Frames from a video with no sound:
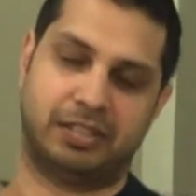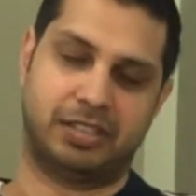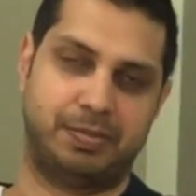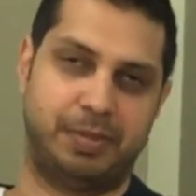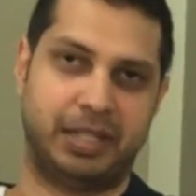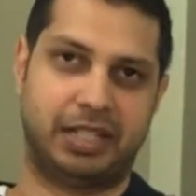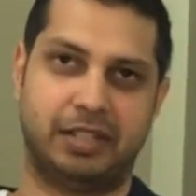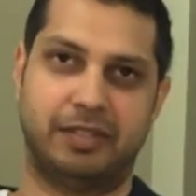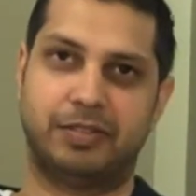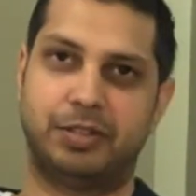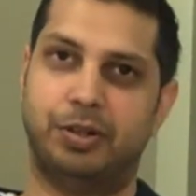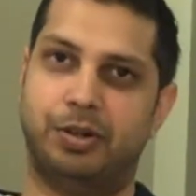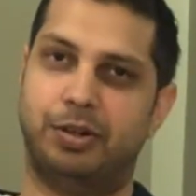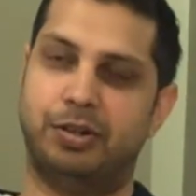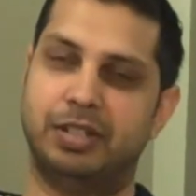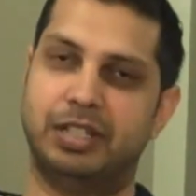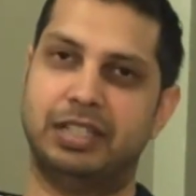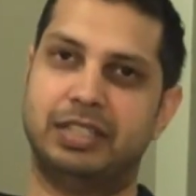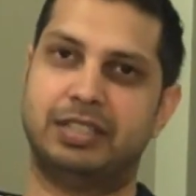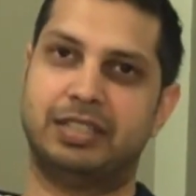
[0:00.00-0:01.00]
Speaking of
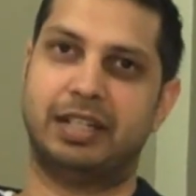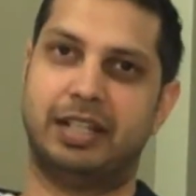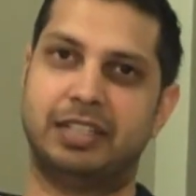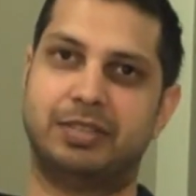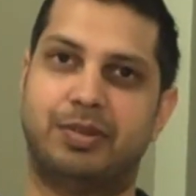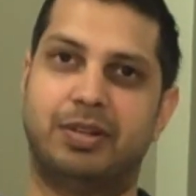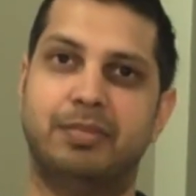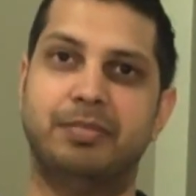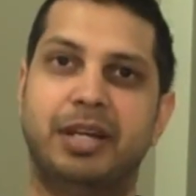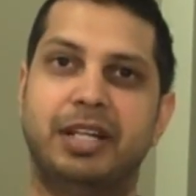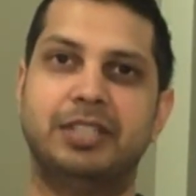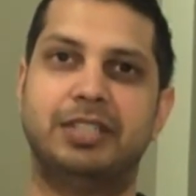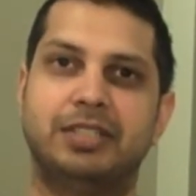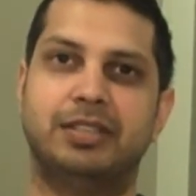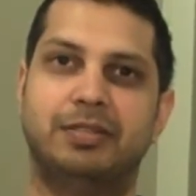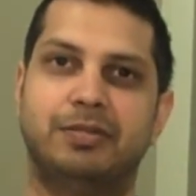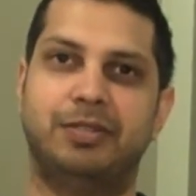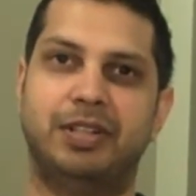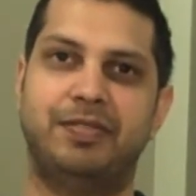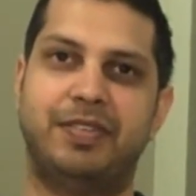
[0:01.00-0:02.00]
goalies, I just want to
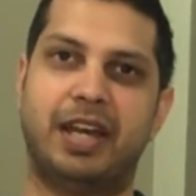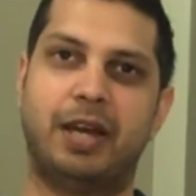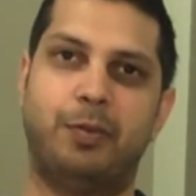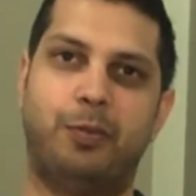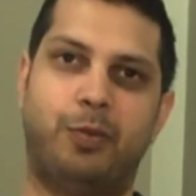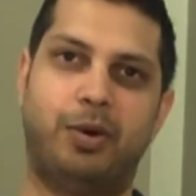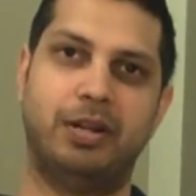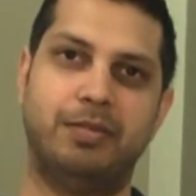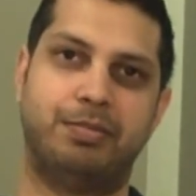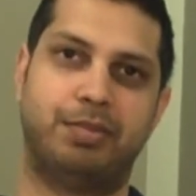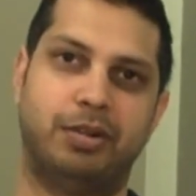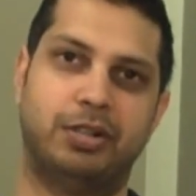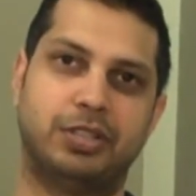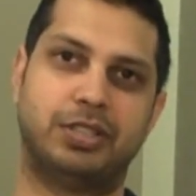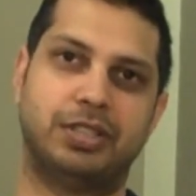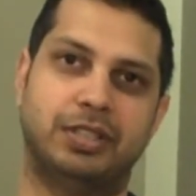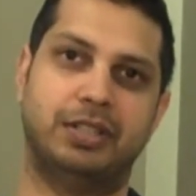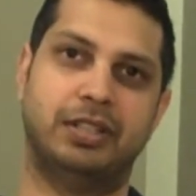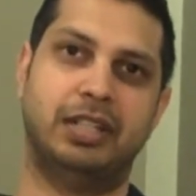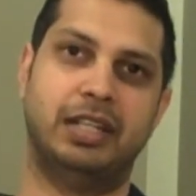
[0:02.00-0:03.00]
mention we've had one
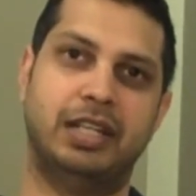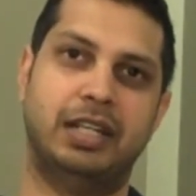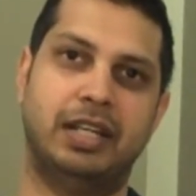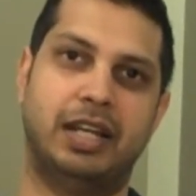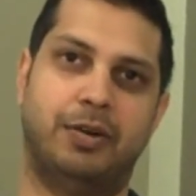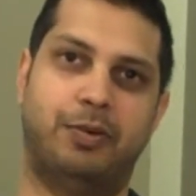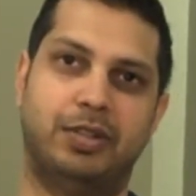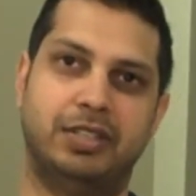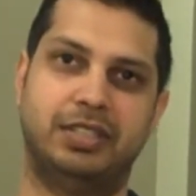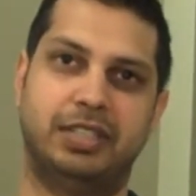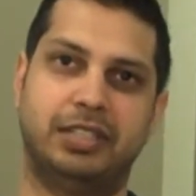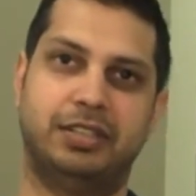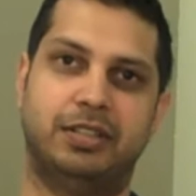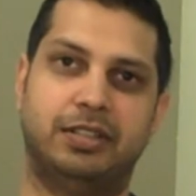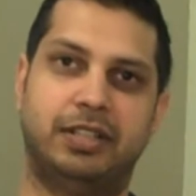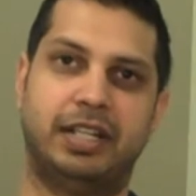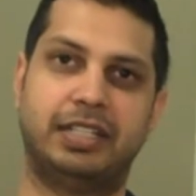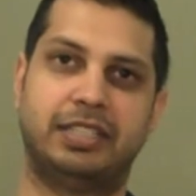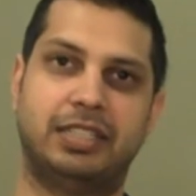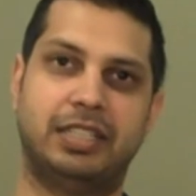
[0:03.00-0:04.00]
person, one
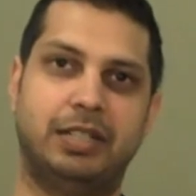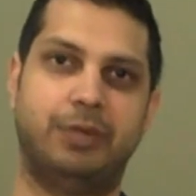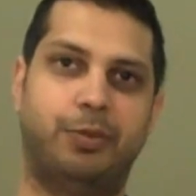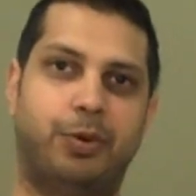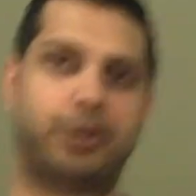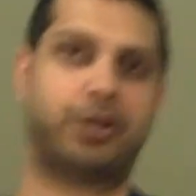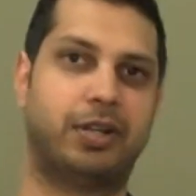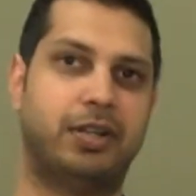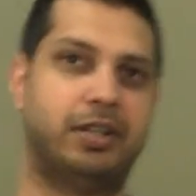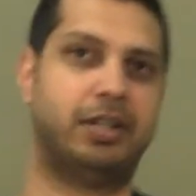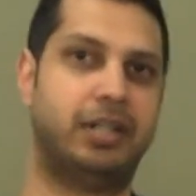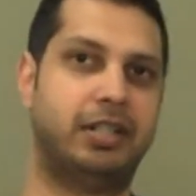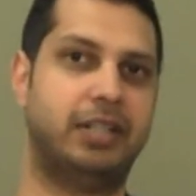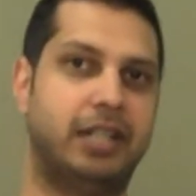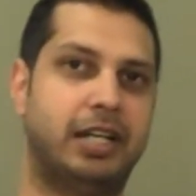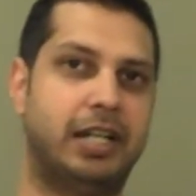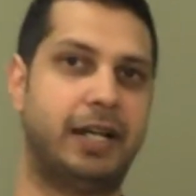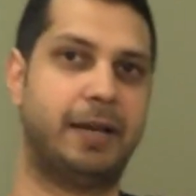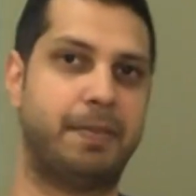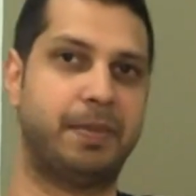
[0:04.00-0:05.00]
single lessee working
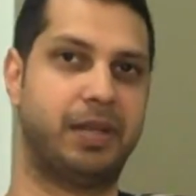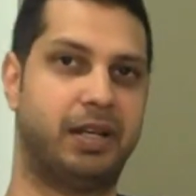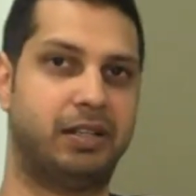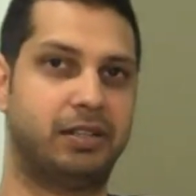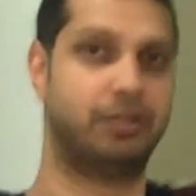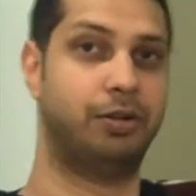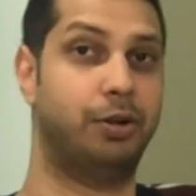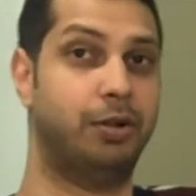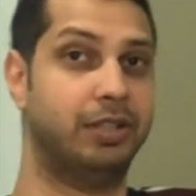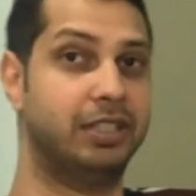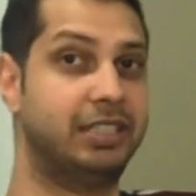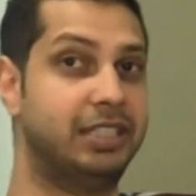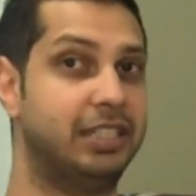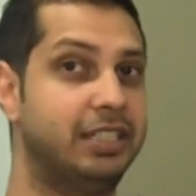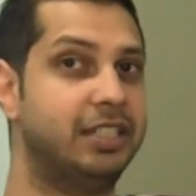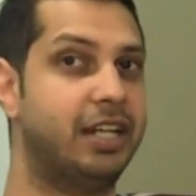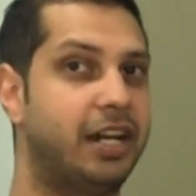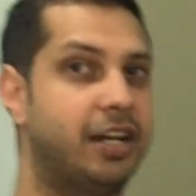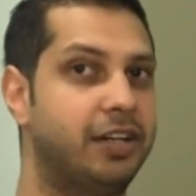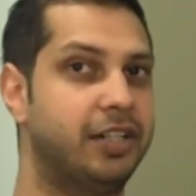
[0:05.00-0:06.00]
on goalies
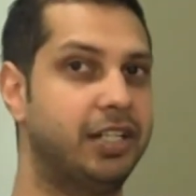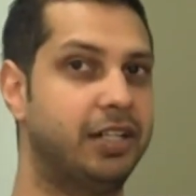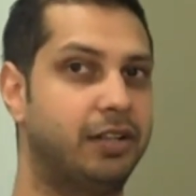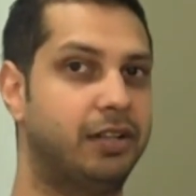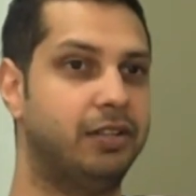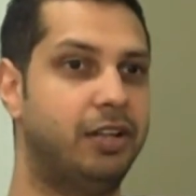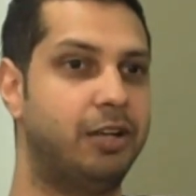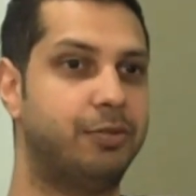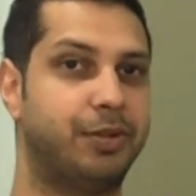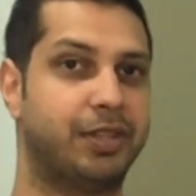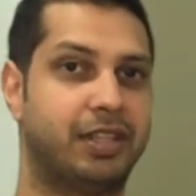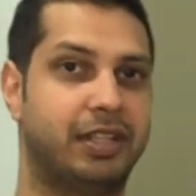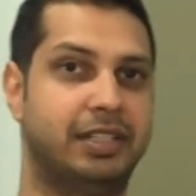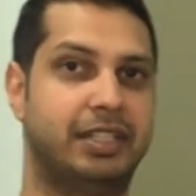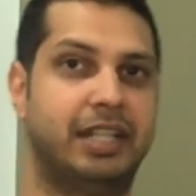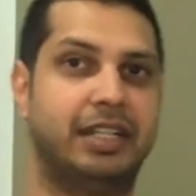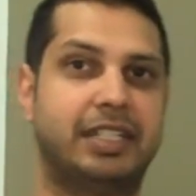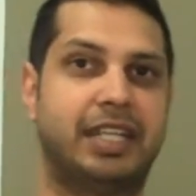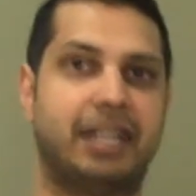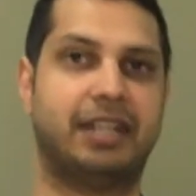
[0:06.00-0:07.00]
the entire year, along with a
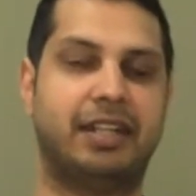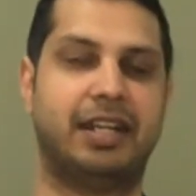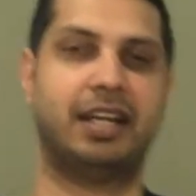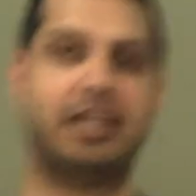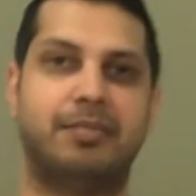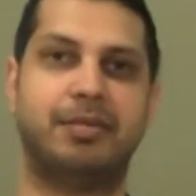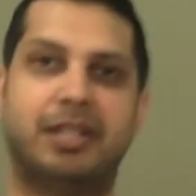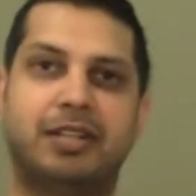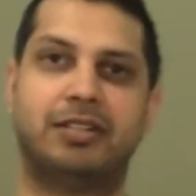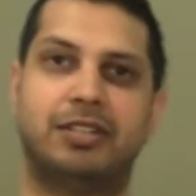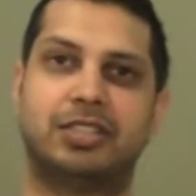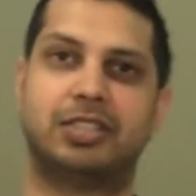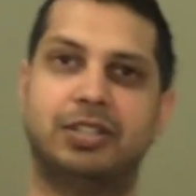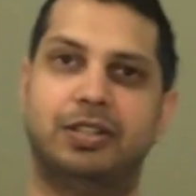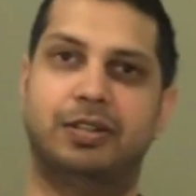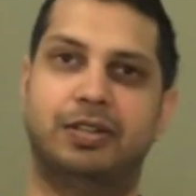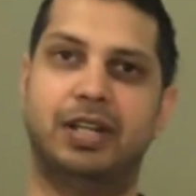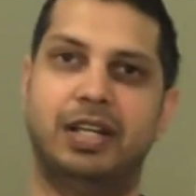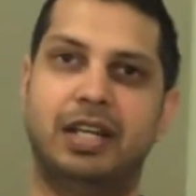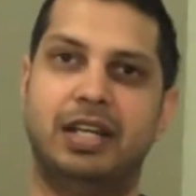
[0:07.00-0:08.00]
dedicated animator.
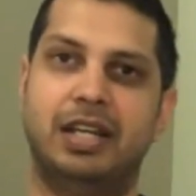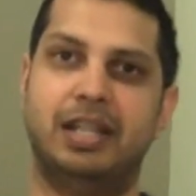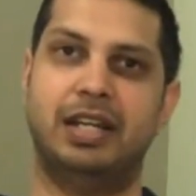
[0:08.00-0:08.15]
So